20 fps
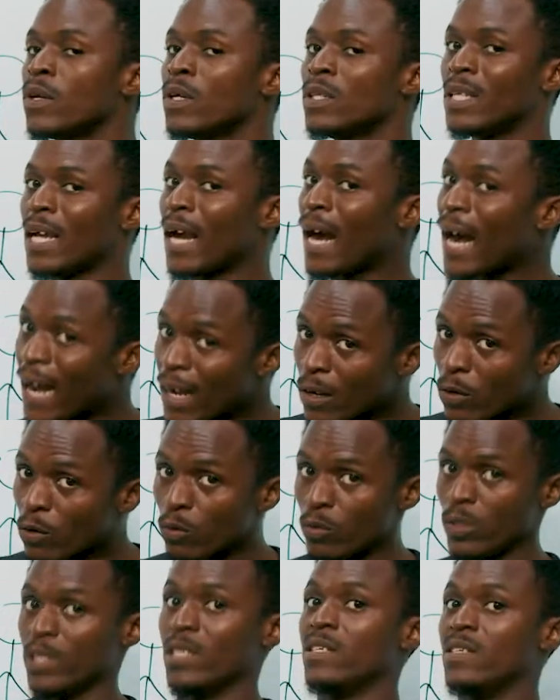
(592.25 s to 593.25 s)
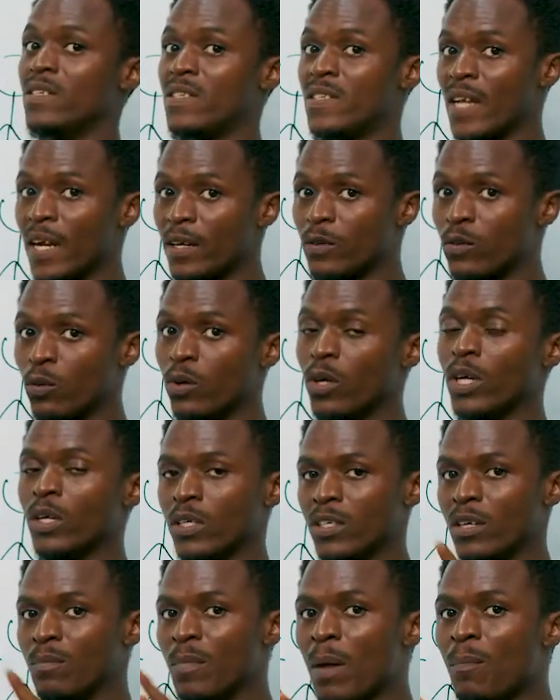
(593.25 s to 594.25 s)
The angle is 0.
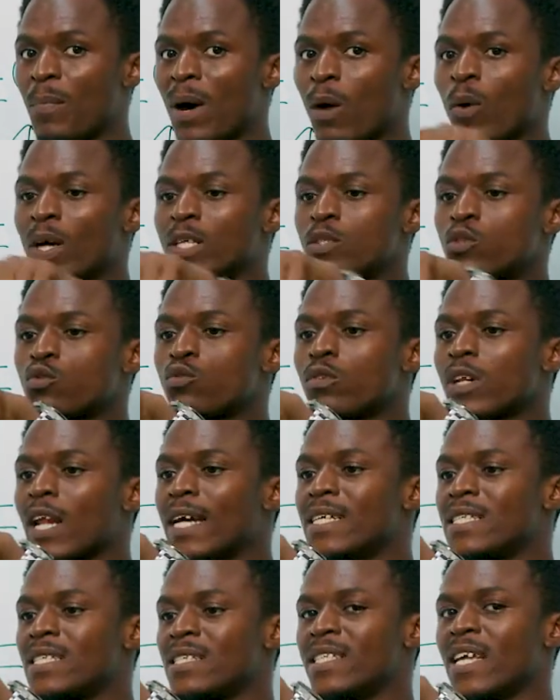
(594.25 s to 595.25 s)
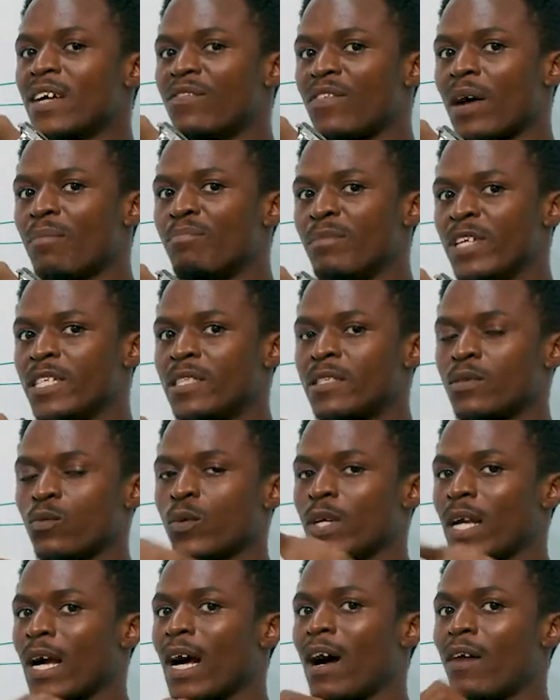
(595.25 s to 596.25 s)
Remember, when two lines never meet,
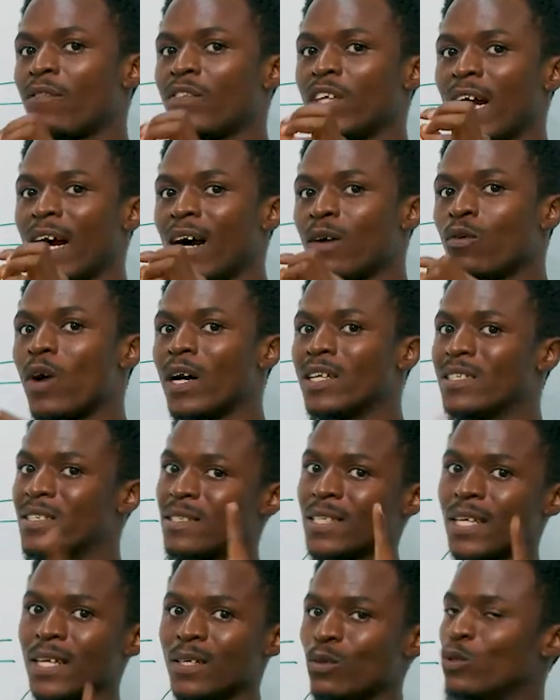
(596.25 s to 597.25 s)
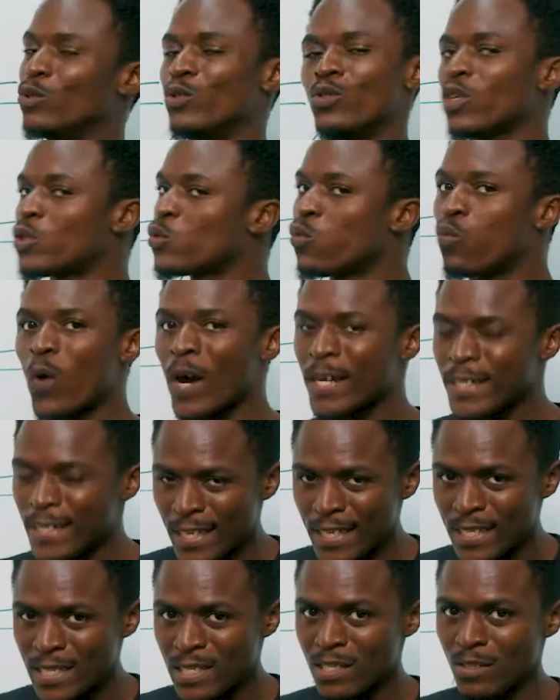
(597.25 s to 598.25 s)
we have the angle as 0, not
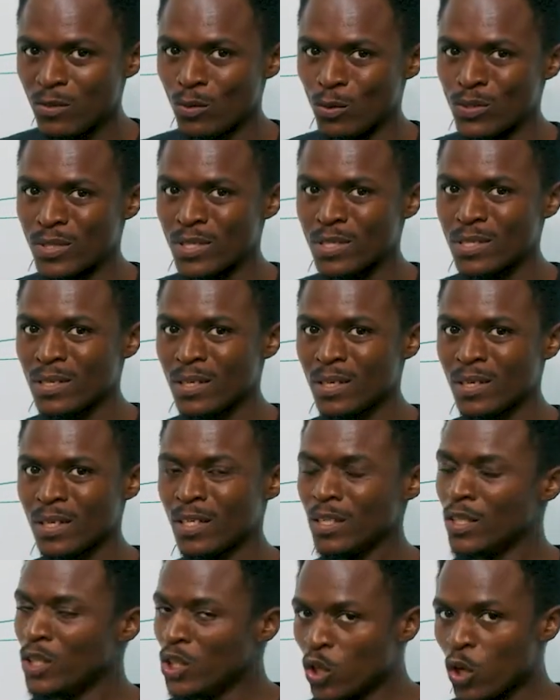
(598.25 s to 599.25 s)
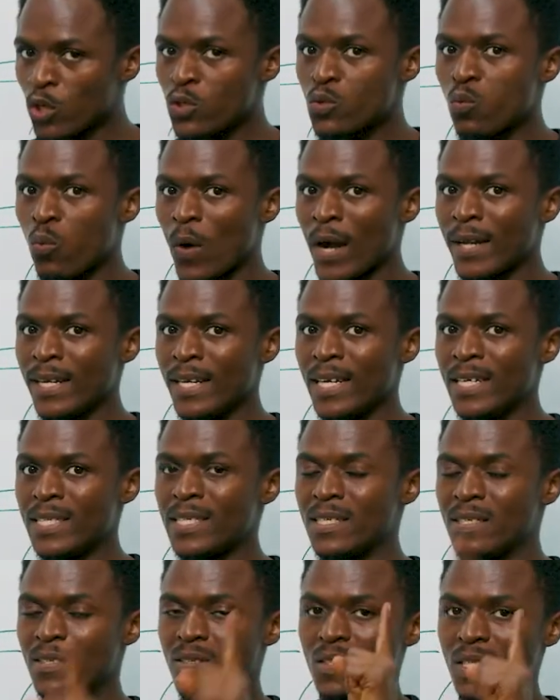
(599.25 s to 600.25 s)
180 notes. not
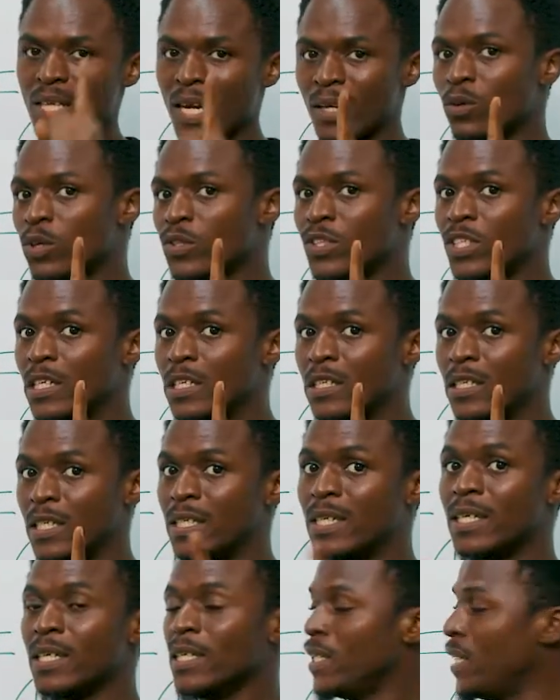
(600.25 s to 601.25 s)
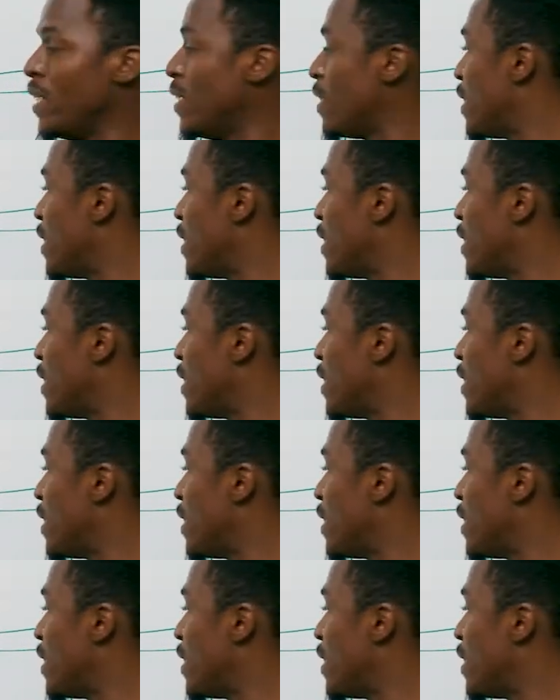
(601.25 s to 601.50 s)
180, 0 degree is